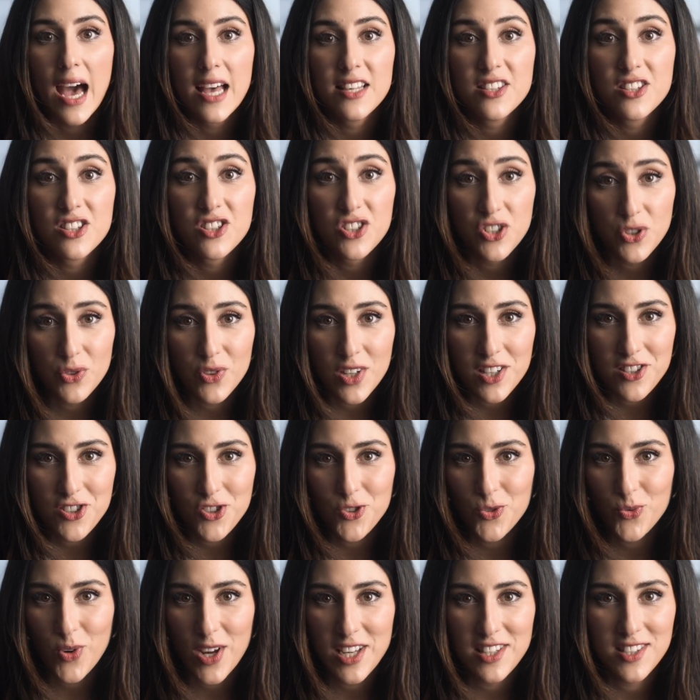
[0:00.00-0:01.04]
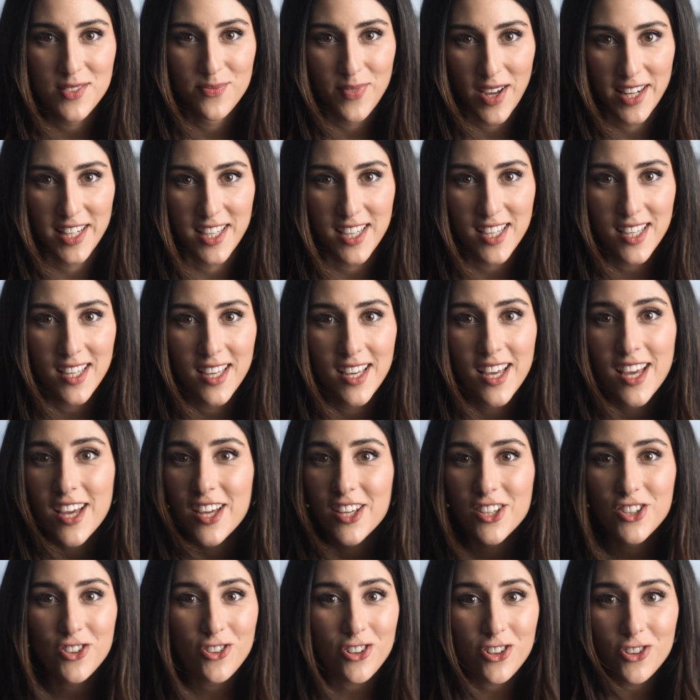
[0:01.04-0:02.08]
As soon as you raise money,
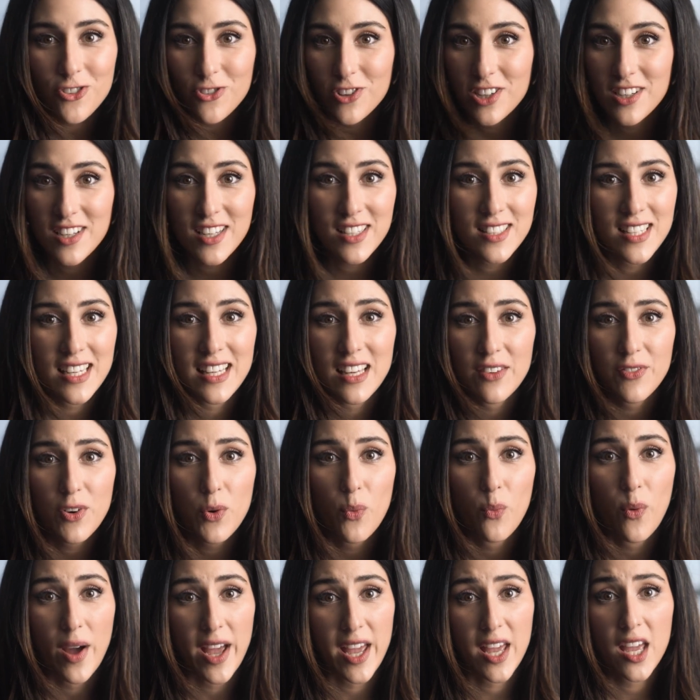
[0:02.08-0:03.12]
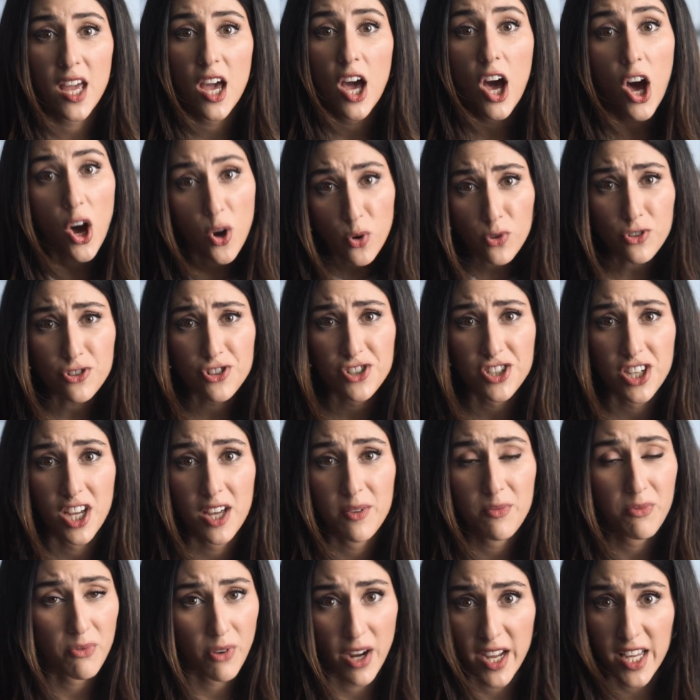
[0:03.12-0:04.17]
you're agreeing to give away
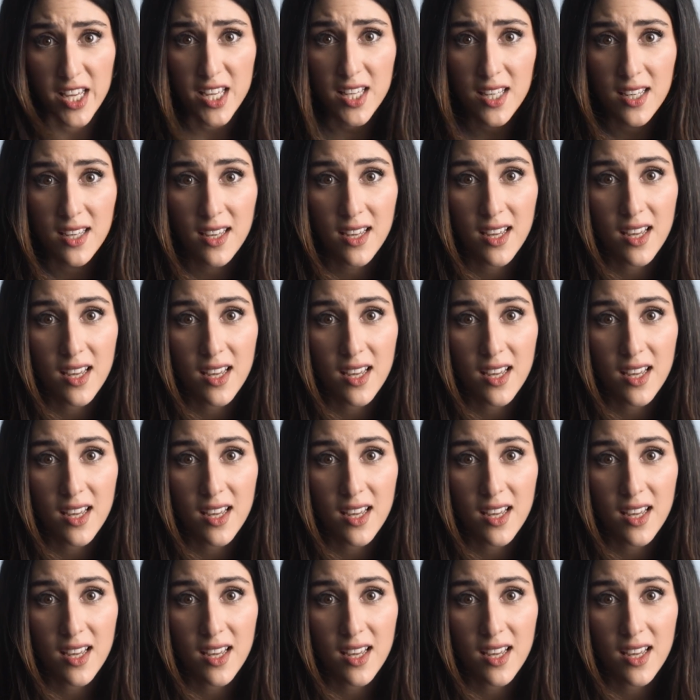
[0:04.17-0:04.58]
ownership, right?